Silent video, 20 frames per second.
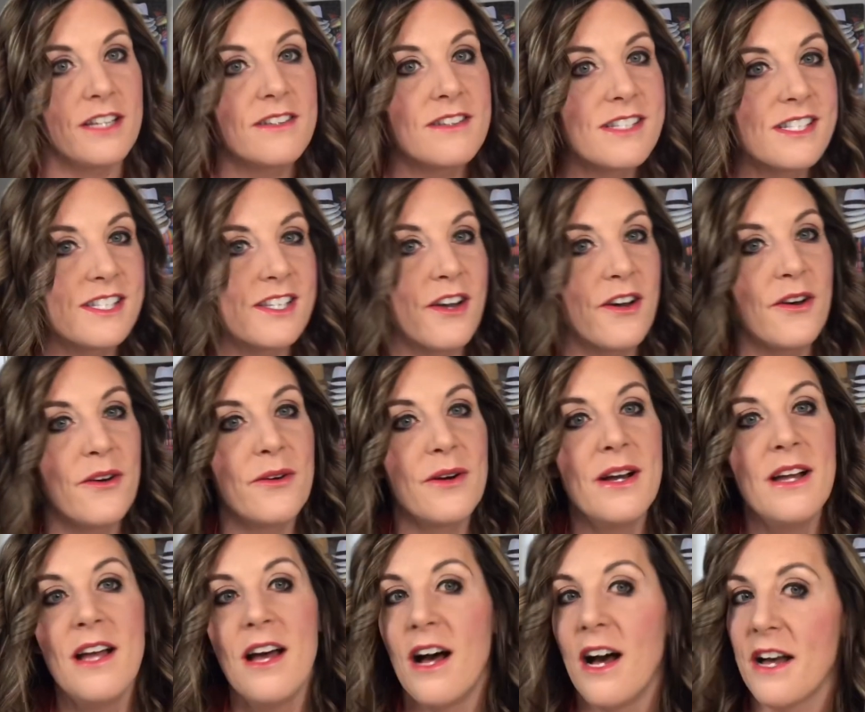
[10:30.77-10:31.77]
So
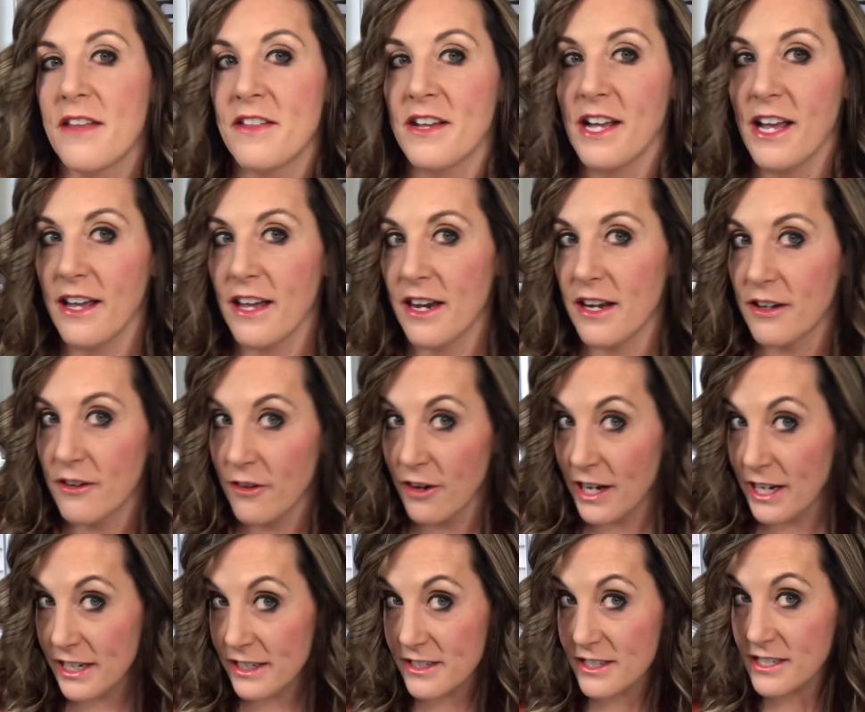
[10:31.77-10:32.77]
I think I got a
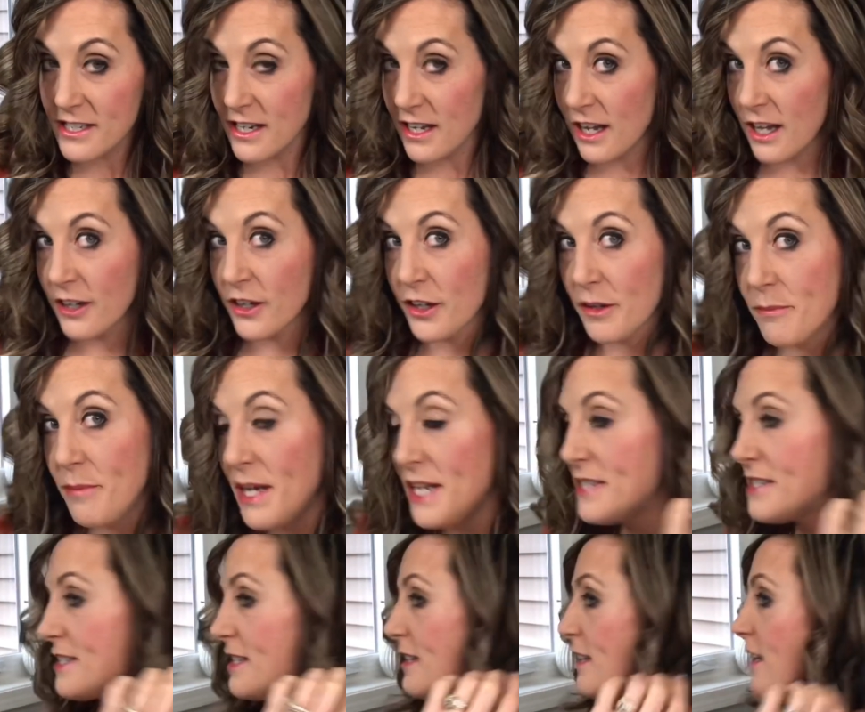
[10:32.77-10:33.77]
good
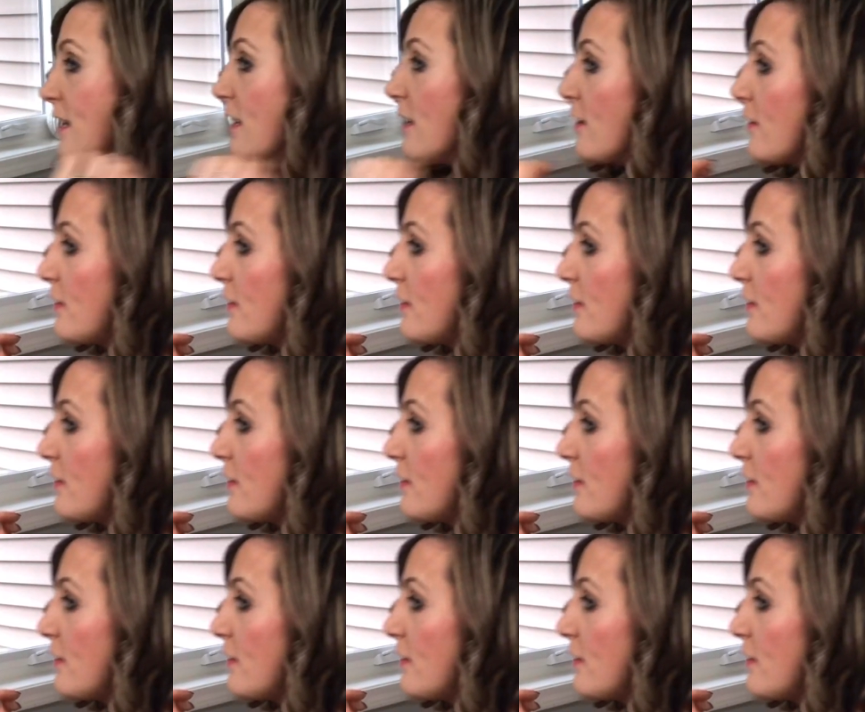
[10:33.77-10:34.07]
base in here.